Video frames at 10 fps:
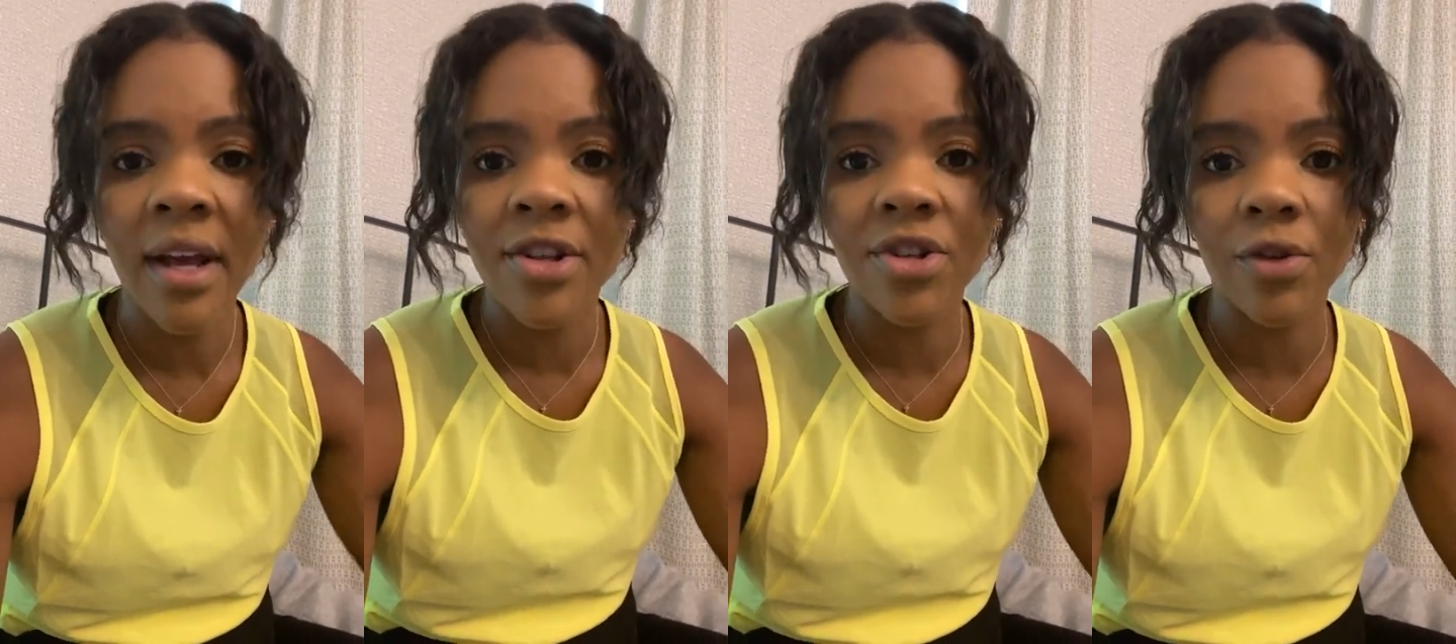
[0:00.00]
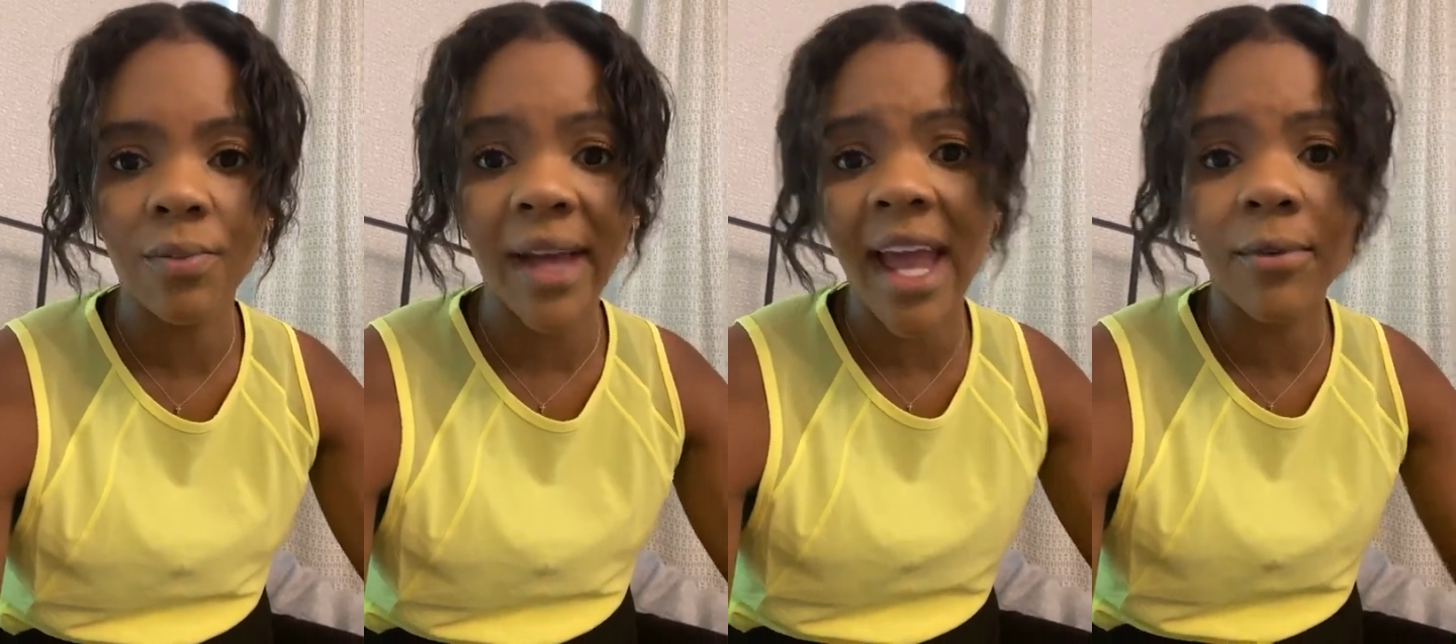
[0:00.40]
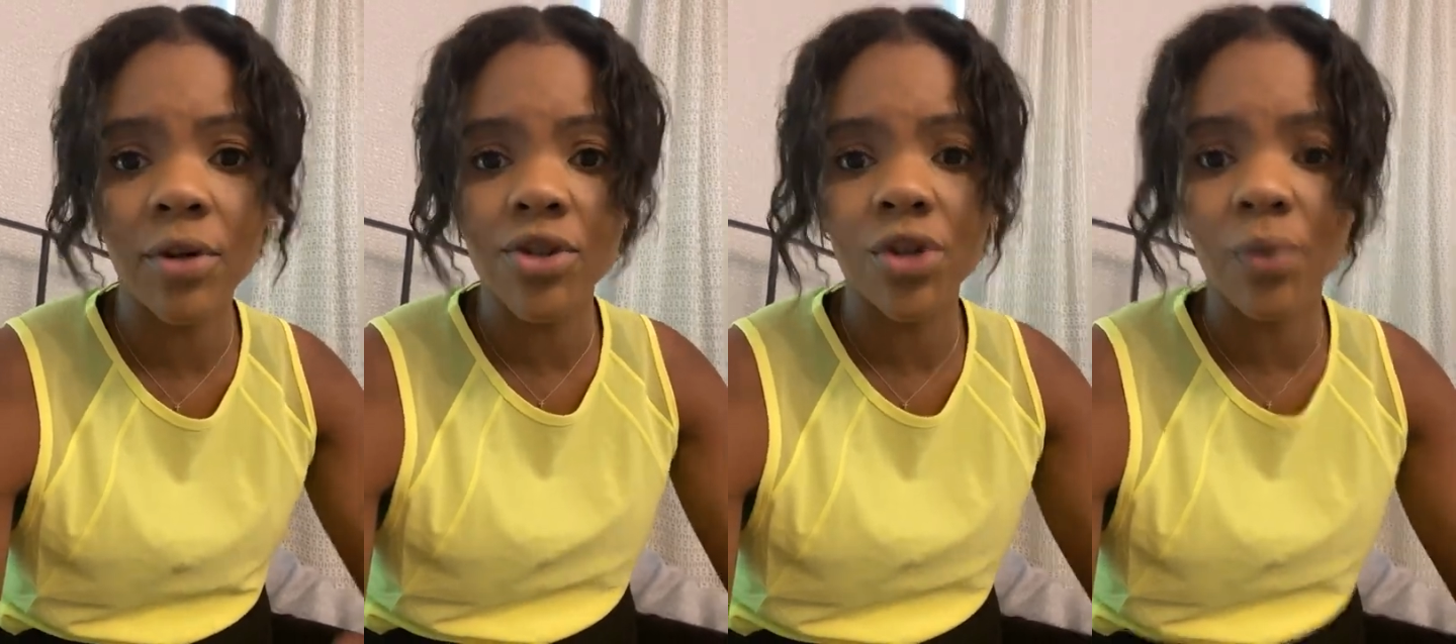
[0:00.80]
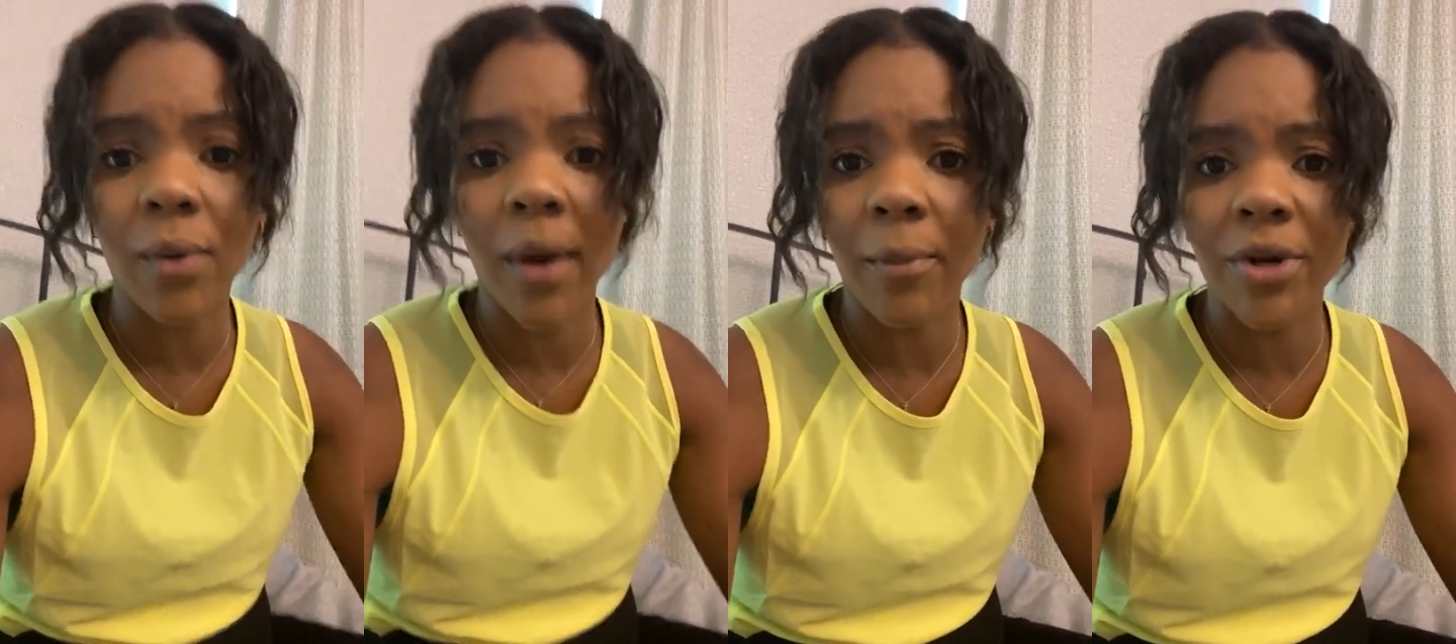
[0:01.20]
to be able to re
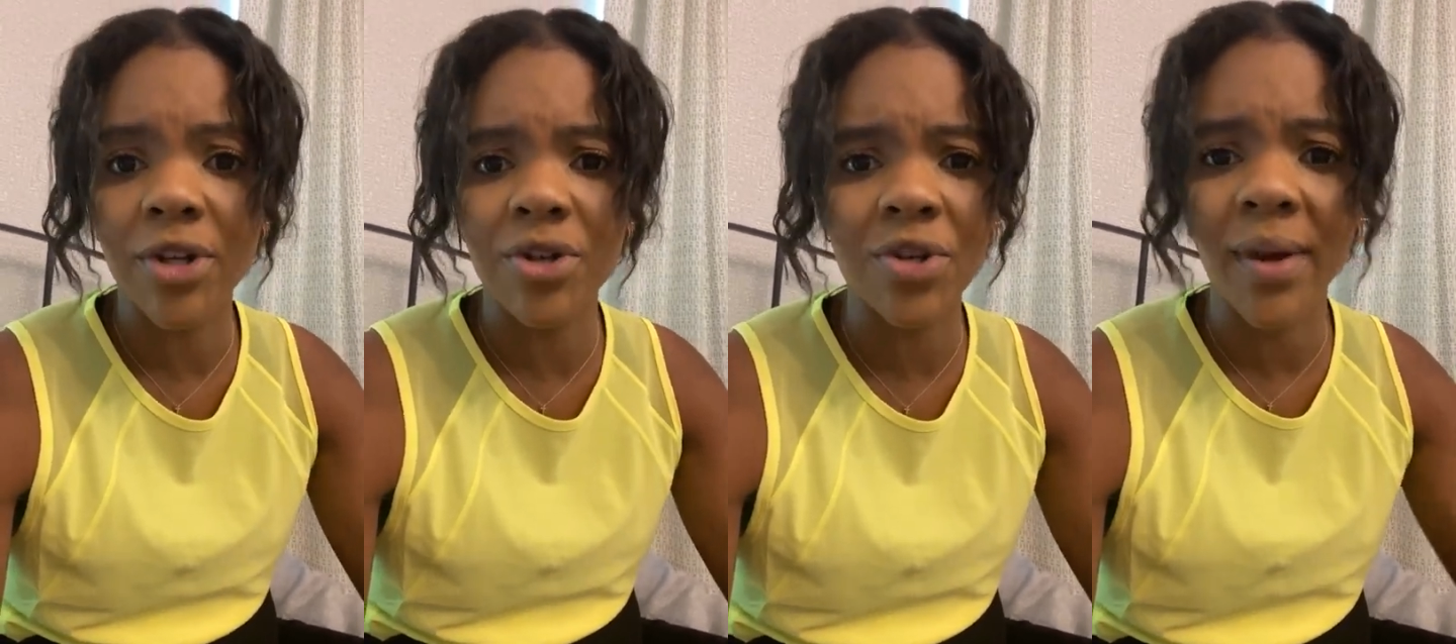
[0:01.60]
reproduce.